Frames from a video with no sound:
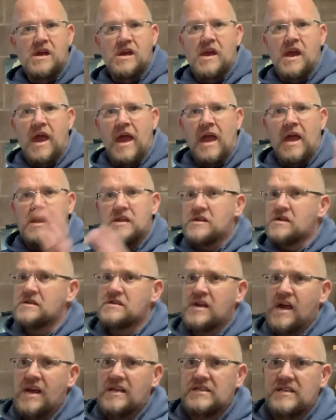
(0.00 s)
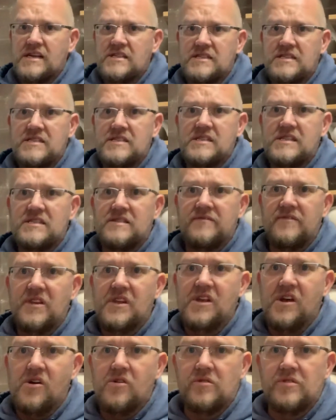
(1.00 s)
And guys, that's this
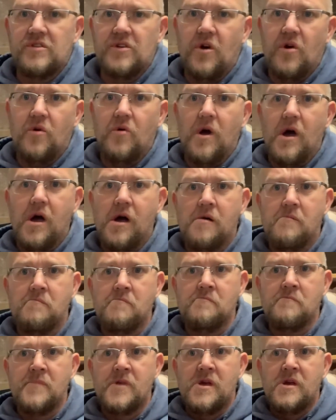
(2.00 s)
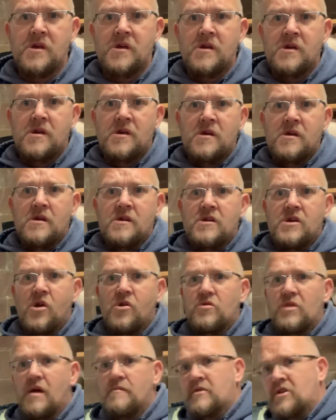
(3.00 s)
video. So, you know,
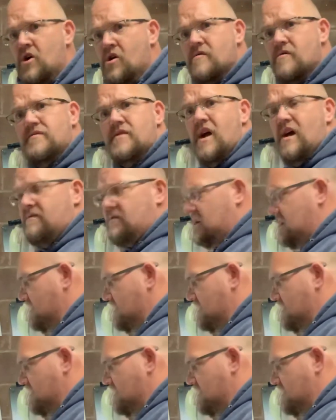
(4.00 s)
let me know if you have any